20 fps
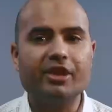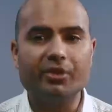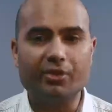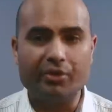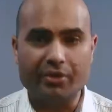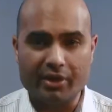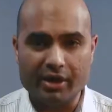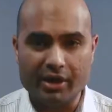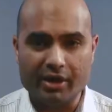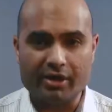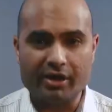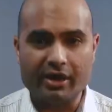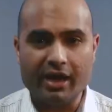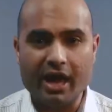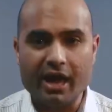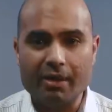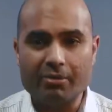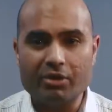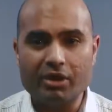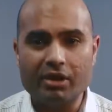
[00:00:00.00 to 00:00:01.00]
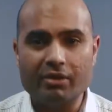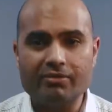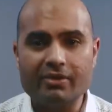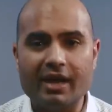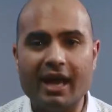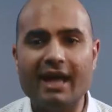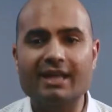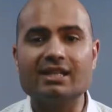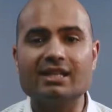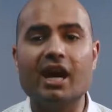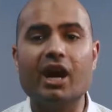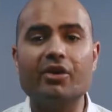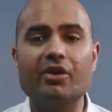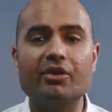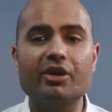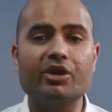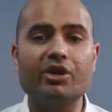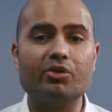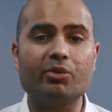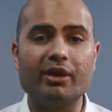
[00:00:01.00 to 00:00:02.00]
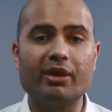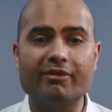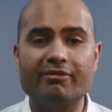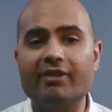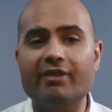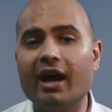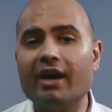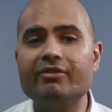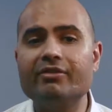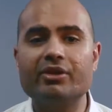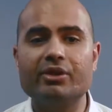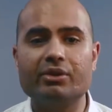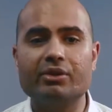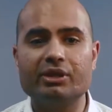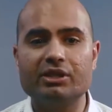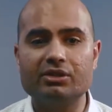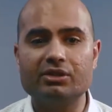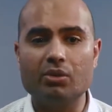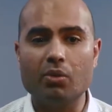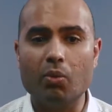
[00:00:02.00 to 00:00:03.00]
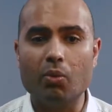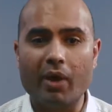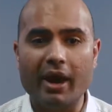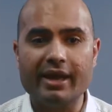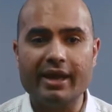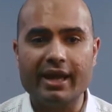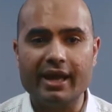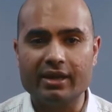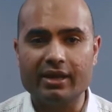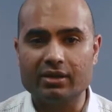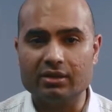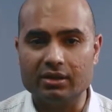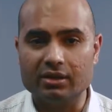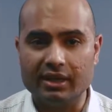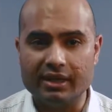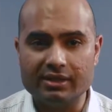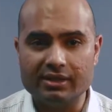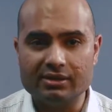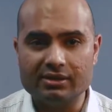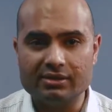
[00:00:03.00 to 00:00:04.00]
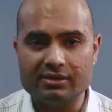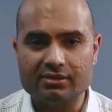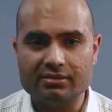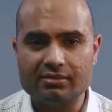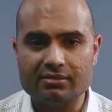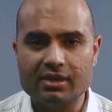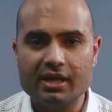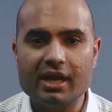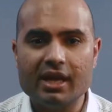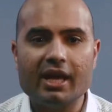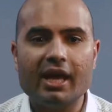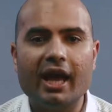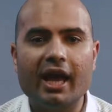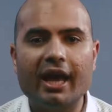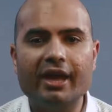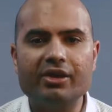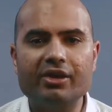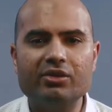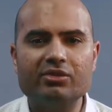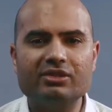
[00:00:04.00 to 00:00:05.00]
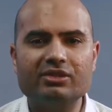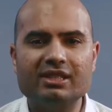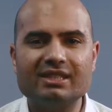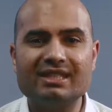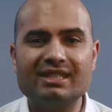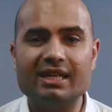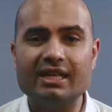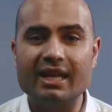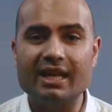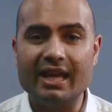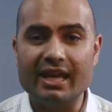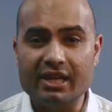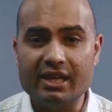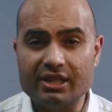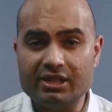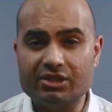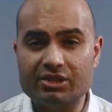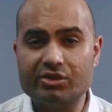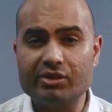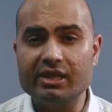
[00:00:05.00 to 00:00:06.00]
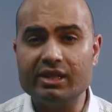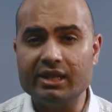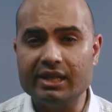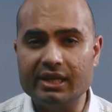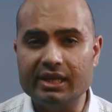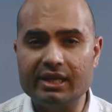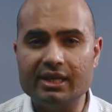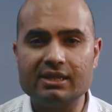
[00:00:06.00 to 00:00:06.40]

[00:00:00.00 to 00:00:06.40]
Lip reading: rear camera has a 125 degrees wide-angle lens and uses an industry-leading